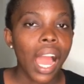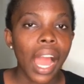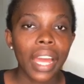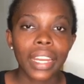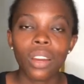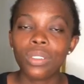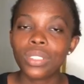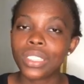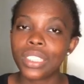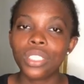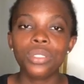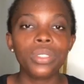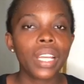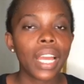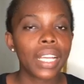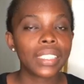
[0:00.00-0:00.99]
And I'll see
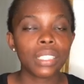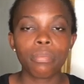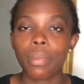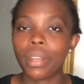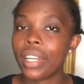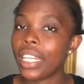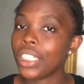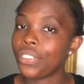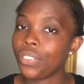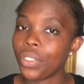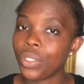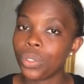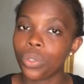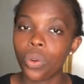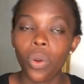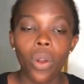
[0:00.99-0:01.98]
you guys in my next
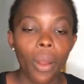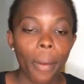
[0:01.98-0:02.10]
video.